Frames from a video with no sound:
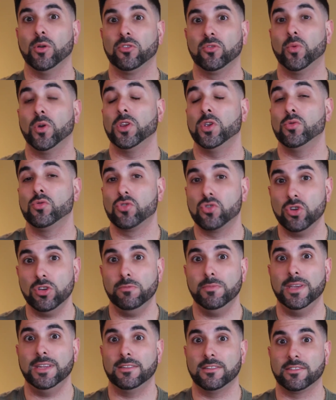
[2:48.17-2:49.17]
what you should
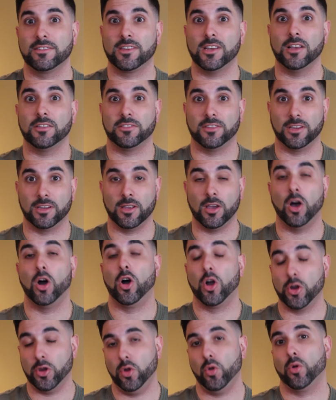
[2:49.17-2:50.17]
be discussing
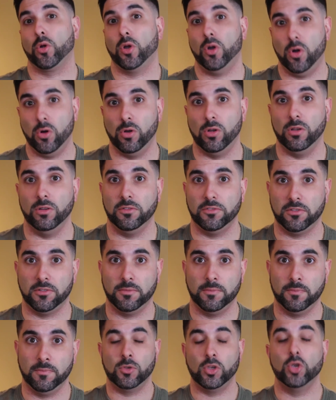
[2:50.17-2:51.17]
are your goals.
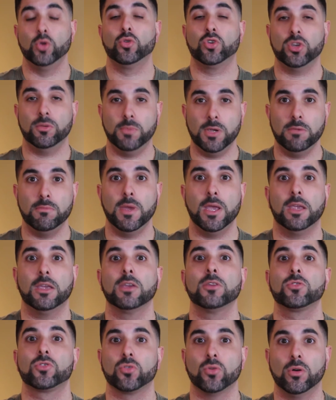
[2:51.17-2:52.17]
You should be
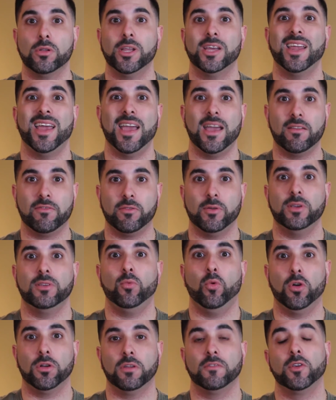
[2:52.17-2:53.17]
making sure that every
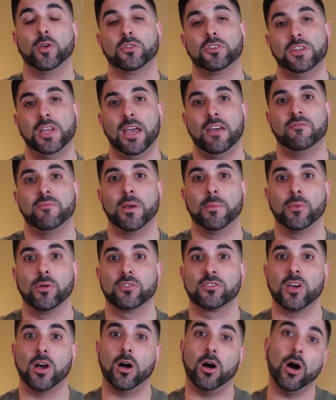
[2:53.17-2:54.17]
one of your staff
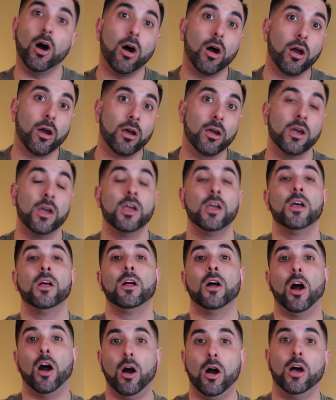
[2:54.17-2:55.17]
members are
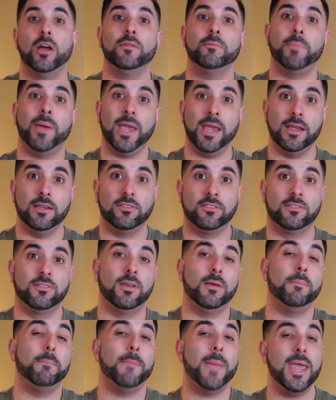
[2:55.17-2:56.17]
on pace
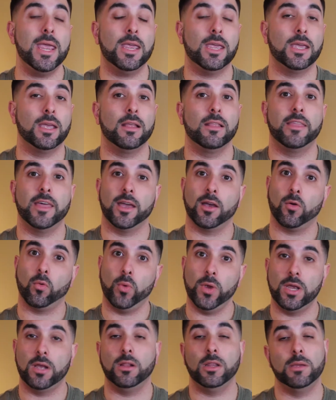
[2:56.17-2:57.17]
to making their
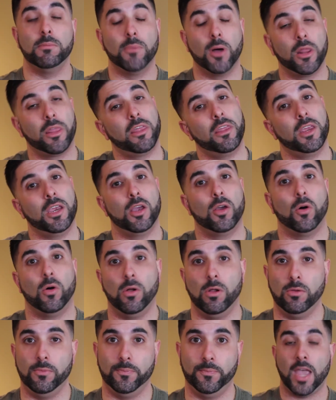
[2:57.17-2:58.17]
weekly, monthly
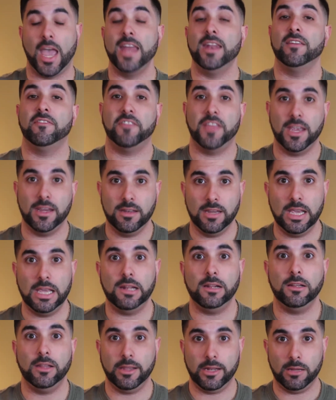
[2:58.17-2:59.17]
goal. And if they need
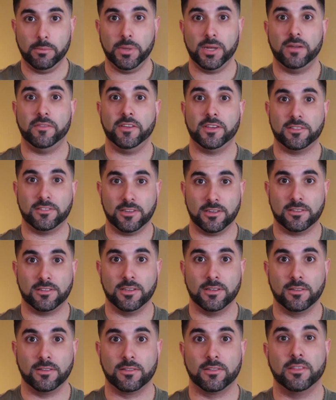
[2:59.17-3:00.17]
a little bit of
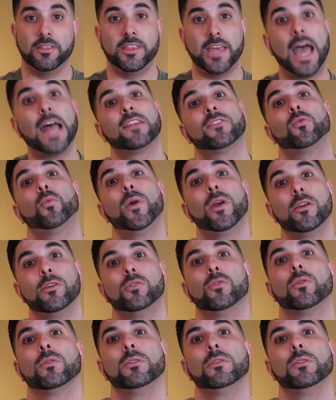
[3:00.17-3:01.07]
assistance, that's where your